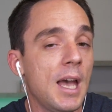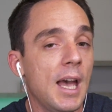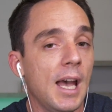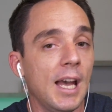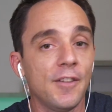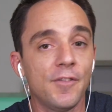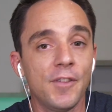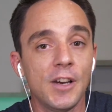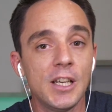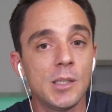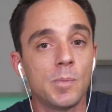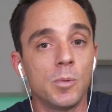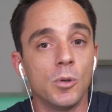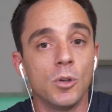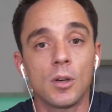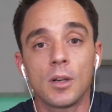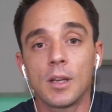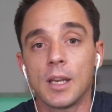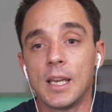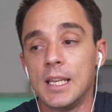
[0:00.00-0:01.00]
And
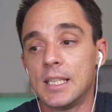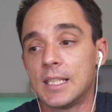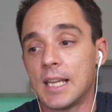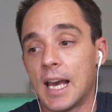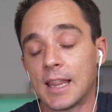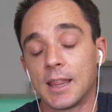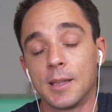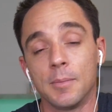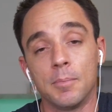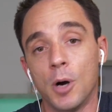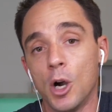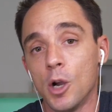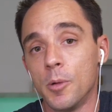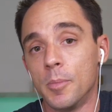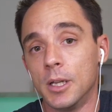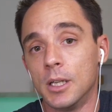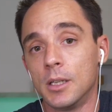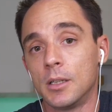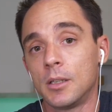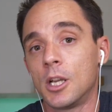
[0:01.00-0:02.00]
Facebook is at the
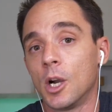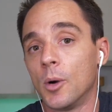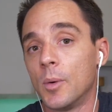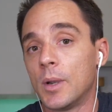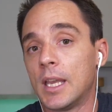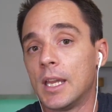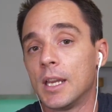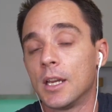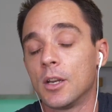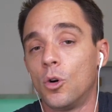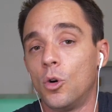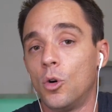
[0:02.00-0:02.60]
moment going in and